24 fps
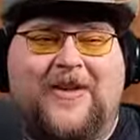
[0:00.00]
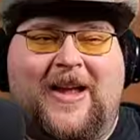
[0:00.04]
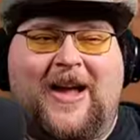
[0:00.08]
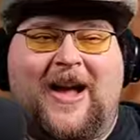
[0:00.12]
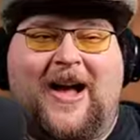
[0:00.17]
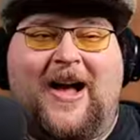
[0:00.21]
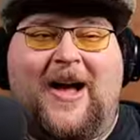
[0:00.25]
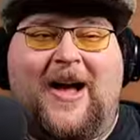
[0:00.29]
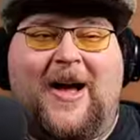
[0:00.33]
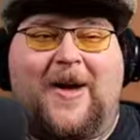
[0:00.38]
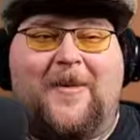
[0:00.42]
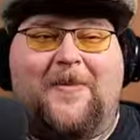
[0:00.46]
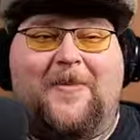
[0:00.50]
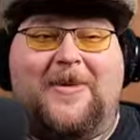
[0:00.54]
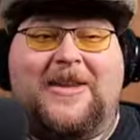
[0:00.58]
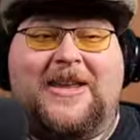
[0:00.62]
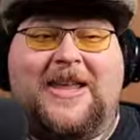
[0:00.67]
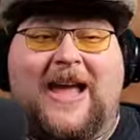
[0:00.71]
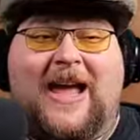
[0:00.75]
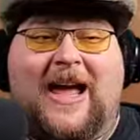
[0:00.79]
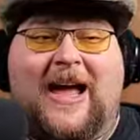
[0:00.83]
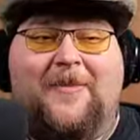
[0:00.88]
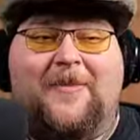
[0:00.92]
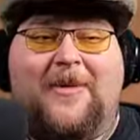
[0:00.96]
But
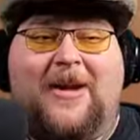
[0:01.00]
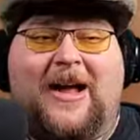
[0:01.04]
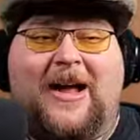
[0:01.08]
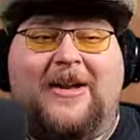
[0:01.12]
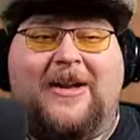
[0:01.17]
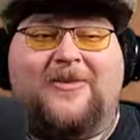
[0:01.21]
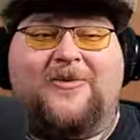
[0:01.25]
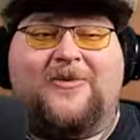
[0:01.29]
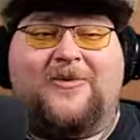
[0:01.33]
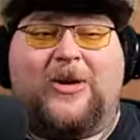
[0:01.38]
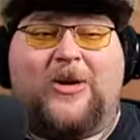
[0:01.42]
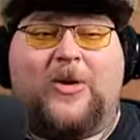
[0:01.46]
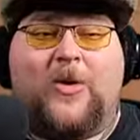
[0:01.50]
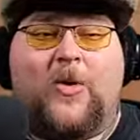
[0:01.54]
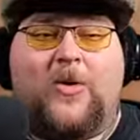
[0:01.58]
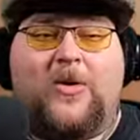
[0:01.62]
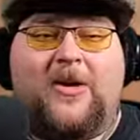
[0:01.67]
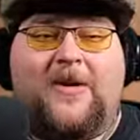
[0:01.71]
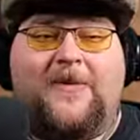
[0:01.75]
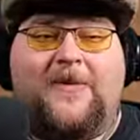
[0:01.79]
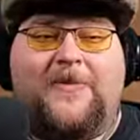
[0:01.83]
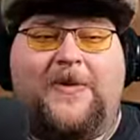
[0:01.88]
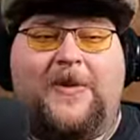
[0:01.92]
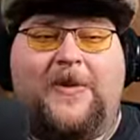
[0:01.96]
yeah, I
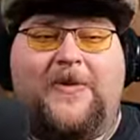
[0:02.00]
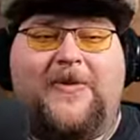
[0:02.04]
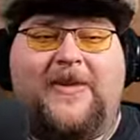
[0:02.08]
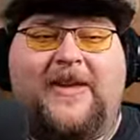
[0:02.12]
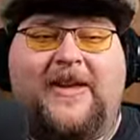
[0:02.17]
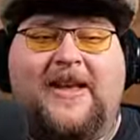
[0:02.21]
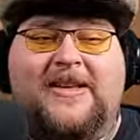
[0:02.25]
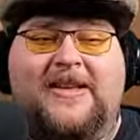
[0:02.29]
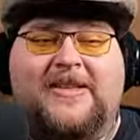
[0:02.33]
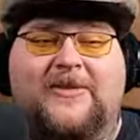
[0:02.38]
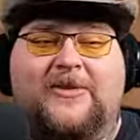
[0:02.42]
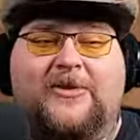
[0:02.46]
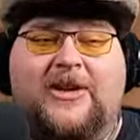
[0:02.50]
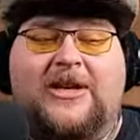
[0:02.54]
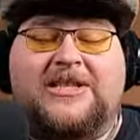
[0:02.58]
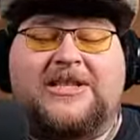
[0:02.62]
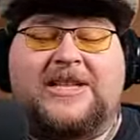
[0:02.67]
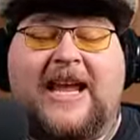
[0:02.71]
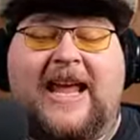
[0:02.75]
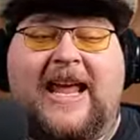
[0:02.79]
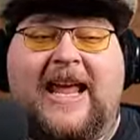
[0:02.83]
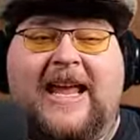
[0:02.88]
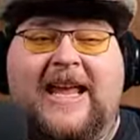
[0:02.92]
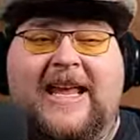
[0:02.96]
recorded a few of the Kings of Crunch,
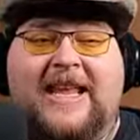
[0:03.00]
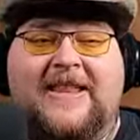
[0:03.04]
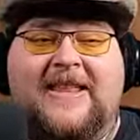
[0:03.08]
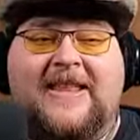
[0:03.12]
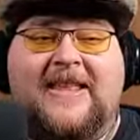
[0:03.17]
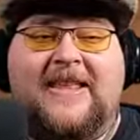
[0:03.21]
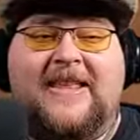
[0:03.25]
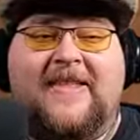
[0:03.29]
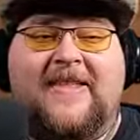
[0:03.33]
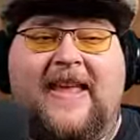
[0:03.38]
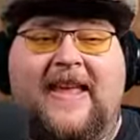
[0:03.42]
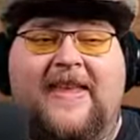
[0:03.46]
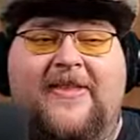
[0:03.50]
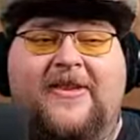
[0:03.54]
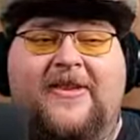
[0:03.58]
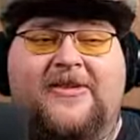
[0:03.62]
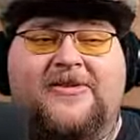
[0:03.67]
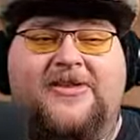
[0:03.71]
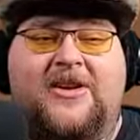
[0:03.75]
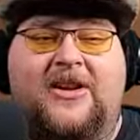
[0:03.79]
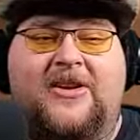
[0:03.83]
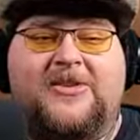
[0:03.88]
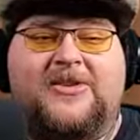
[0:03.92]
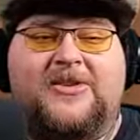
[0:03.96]
and then
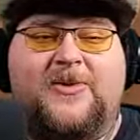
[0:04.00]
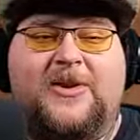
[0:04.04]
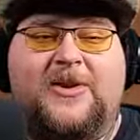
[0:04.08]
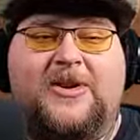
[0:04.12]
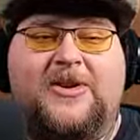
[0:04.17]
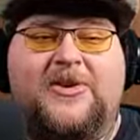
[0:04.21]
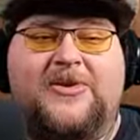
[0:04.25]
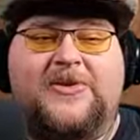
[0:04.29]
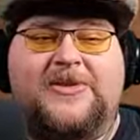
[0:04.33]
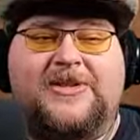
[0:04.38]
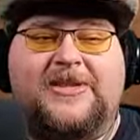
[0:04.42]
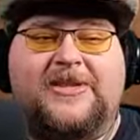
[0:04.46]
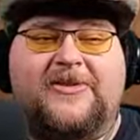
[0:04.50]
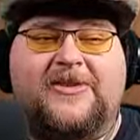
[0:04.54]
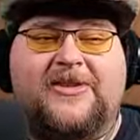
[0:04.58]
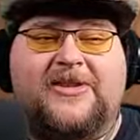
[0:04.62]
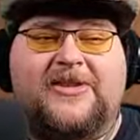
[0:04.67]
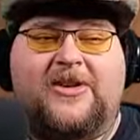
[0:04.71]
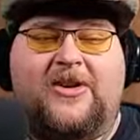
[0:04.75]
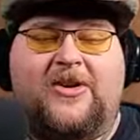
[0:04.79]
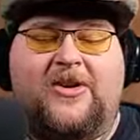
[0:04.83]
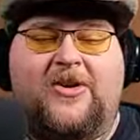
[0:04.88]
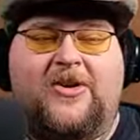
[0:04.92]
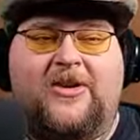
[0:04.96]
there's also a new series
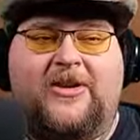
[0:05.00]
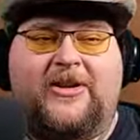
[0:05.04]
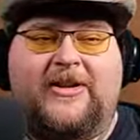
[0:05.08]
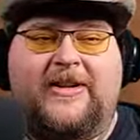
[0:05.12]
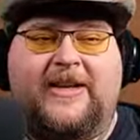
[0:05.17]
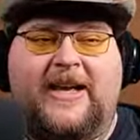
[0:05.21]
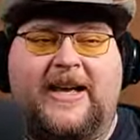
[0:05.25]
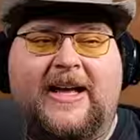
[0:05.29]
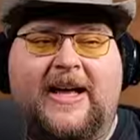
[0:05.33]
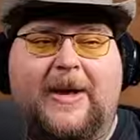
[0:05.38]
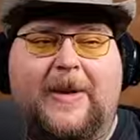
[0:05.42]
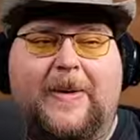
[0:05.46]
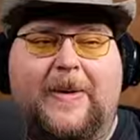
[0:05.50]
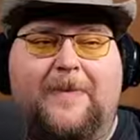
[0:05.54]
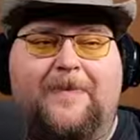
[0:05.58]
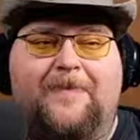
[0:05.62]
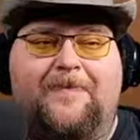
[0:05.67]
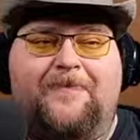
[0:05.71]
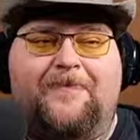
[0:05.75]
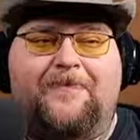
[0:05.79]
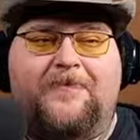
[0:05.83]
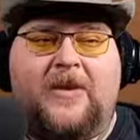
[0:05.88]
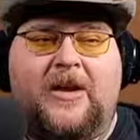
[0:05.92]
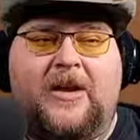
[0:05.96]
called, well,
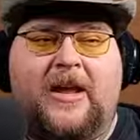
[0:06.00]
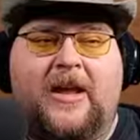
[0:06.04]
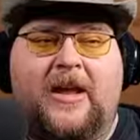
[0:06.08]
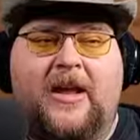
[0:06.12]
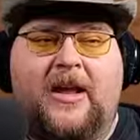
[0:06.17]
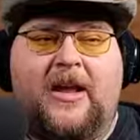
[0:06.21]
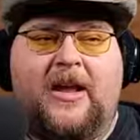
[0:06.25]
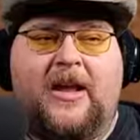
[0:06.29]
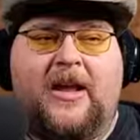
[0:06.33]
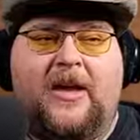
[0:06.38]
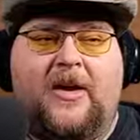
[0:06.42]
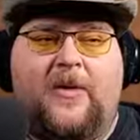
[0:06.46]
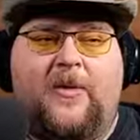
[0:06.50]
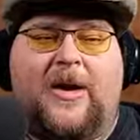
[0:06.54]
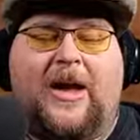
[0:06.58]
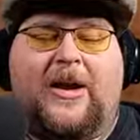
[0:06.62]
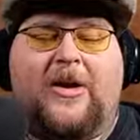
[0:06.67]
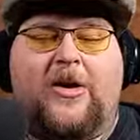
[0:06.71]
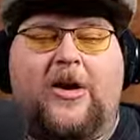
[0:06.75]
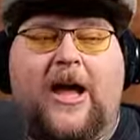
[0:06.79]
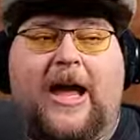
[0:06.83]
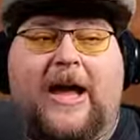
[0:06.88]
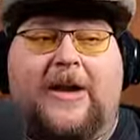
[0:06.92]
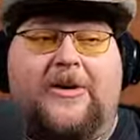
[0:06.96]
I
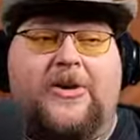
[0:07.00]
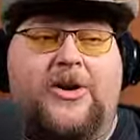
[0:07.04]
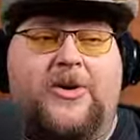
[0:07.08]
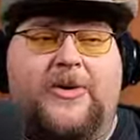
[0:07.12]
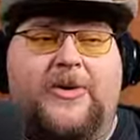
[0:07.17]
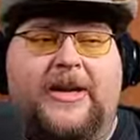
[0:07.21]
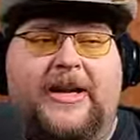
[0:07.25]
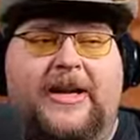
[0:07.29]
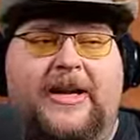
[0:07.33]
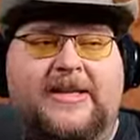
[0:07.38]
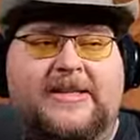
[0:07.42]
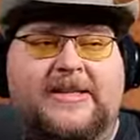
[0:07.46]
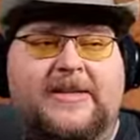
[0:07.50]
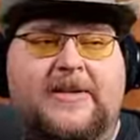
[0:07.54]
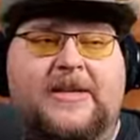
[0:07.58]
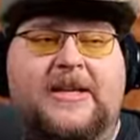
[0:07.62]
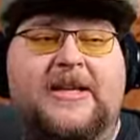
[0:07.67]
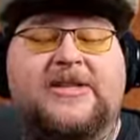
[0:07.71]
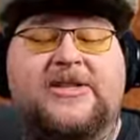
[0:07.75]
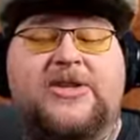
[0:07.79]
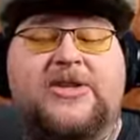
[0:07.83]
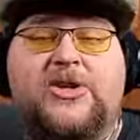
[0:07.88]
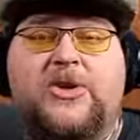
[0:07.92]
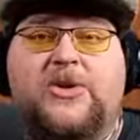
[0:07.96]
don't know how new it is.
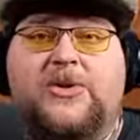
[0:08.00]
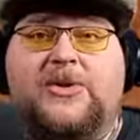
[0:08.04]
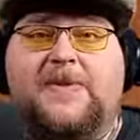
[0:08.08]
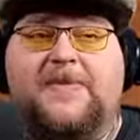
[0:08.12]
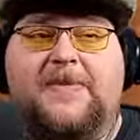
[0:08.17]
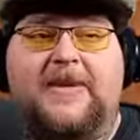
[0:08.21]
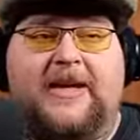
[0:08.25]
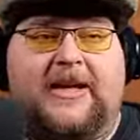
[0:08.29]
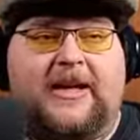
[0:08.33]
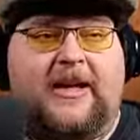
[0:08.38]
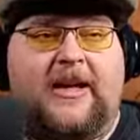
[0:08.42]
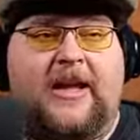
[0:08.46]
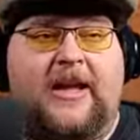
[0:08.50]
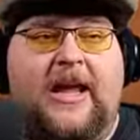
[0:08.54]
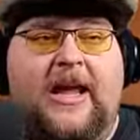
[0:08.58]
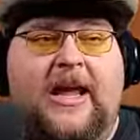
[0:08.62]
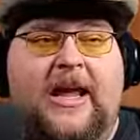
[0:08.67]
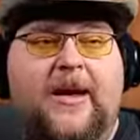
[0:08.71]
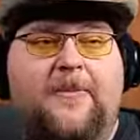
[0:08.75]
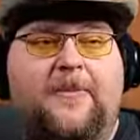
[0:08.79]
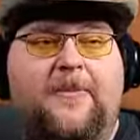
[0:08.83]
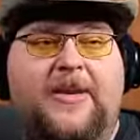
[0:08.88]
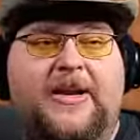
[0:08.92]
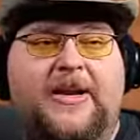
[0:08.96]
It's new to me,
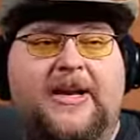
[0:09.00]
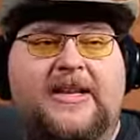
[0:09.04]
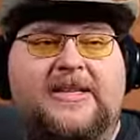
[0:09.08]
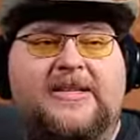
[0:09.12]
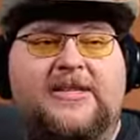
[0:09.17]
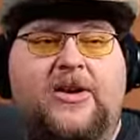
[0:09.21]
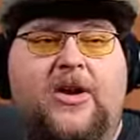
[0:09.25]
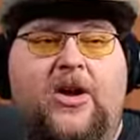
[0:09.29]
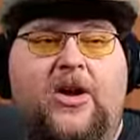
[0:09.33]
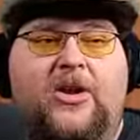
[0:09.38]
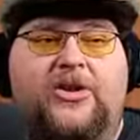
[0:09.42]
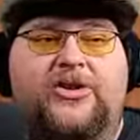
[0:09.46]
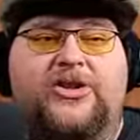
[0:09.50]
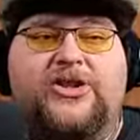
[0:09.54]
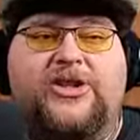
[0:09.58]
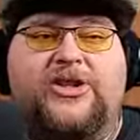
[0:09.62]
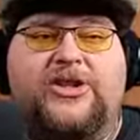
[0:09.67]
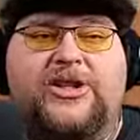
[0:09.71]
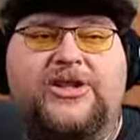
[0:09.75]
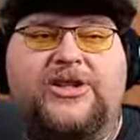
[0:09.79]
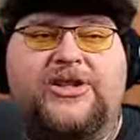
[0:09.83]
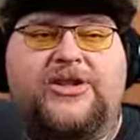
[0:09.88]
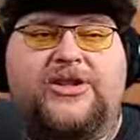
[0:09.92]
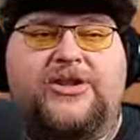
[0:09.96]
but it's called
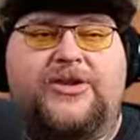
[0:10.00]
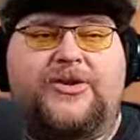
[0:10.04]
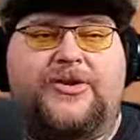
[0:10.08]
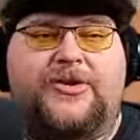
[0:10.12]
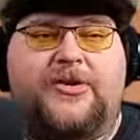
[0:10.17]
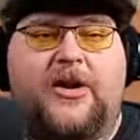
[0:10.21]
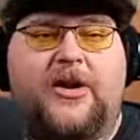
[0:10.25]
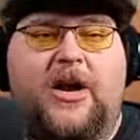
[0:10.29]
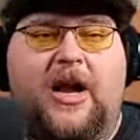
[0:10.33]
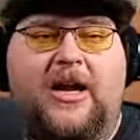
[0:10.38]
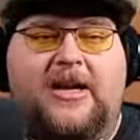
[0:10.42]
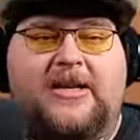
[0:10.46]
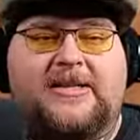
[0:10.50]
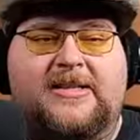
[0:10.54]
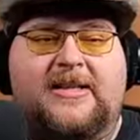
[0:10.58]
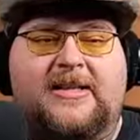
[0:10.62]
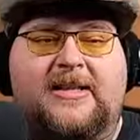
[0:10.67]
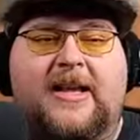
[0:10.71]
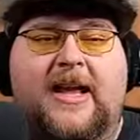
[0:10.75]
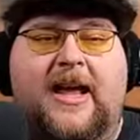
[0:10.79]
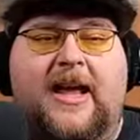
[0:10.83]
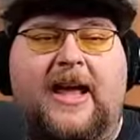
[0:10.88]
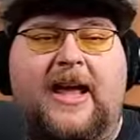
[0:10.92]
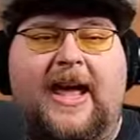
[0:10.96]
Just Trucks.
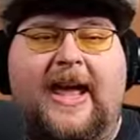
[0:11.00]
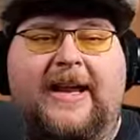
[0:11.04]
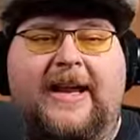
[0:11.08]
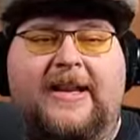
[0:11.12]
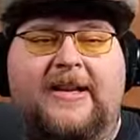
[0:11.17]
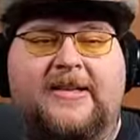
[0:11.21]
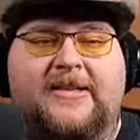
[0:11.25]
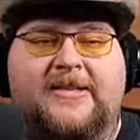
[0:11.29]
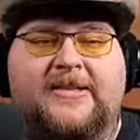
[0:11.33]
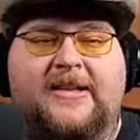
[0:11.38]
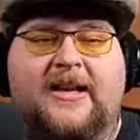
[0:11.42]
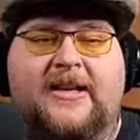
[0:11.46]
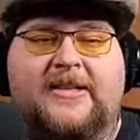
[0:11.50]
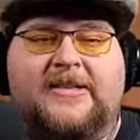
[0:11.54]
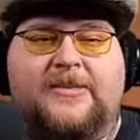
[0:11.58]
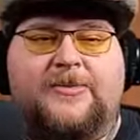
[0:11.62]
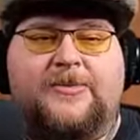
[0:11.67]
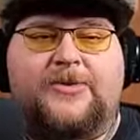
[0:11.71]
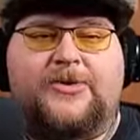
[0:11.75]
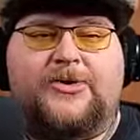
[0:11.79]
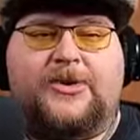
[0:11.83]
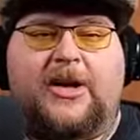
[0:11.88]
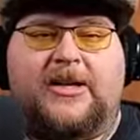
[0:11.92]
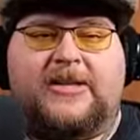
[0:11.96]
Aiden's
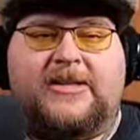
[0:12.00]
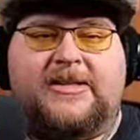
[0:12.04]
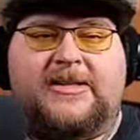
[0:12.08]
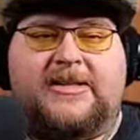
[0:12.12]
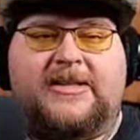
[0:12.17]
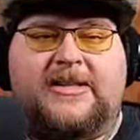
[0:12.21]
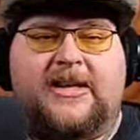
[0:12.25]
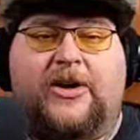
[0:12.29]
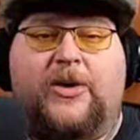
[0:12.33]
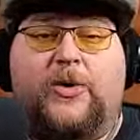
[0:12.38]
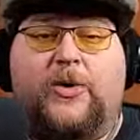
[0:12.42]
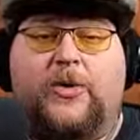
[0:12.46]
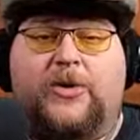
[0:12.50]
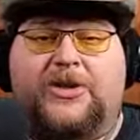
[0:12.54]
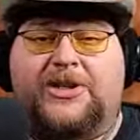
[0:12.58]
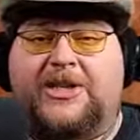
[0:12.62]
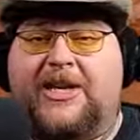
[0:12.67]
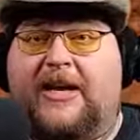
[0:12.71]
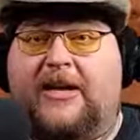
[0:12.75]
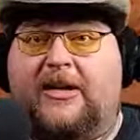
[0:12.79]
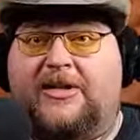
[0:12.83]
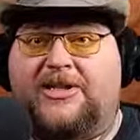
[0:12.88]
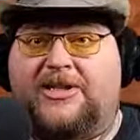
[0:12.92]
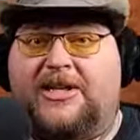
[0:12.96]
Custom Trucks is a cool
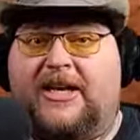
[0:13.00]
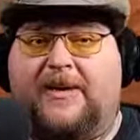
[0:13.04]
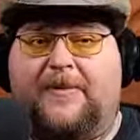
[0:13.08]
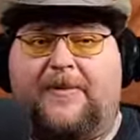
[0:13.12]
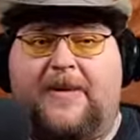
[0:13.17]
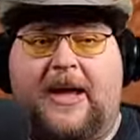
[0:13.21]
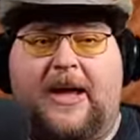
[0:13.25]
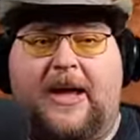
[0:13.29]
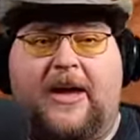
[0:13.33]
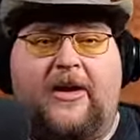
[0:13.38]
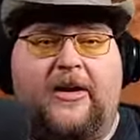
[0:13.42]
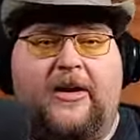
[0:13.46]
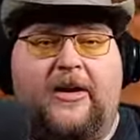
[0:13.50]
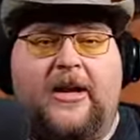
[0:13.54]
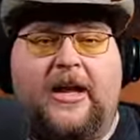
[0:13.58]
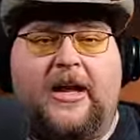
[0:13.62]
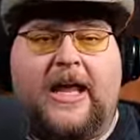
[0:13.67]
channel. Check him out.